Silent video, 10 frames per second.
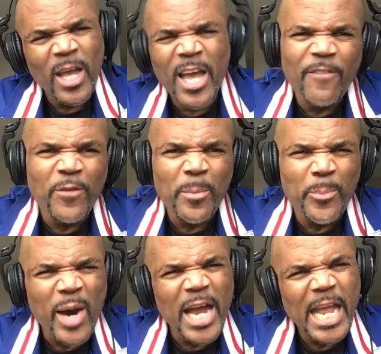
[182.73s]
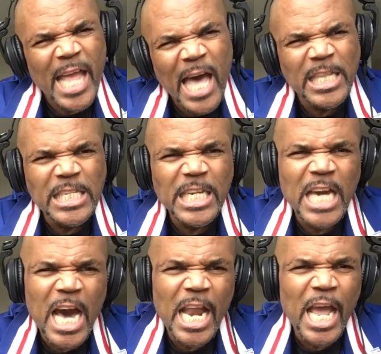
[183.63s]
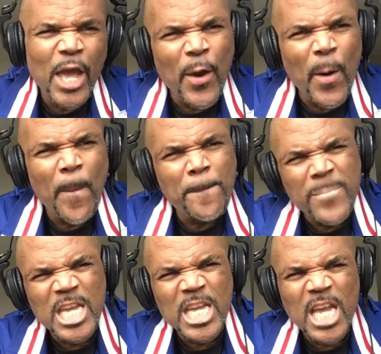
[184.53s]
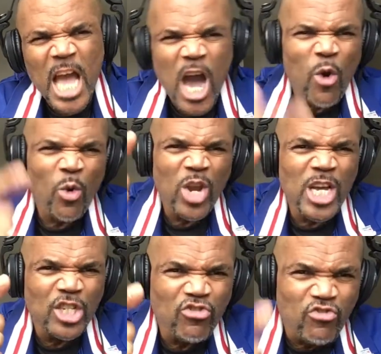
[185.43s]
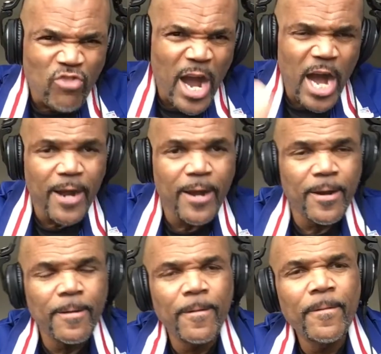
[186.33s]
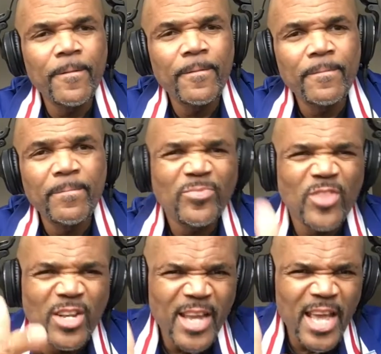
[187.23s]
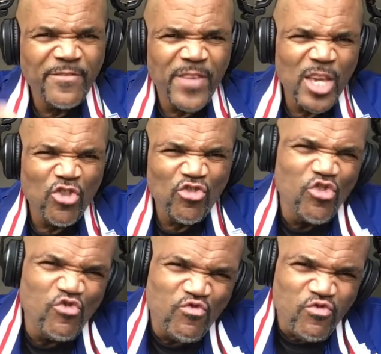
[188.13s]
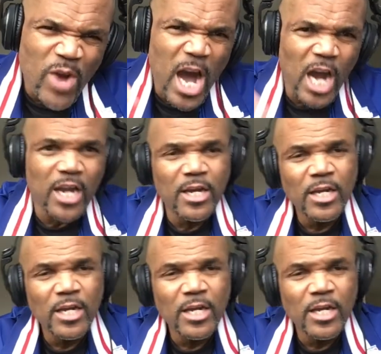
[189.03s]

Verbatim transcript: Everybody out there gotta help me out. Let's rock. The Navy, you rock.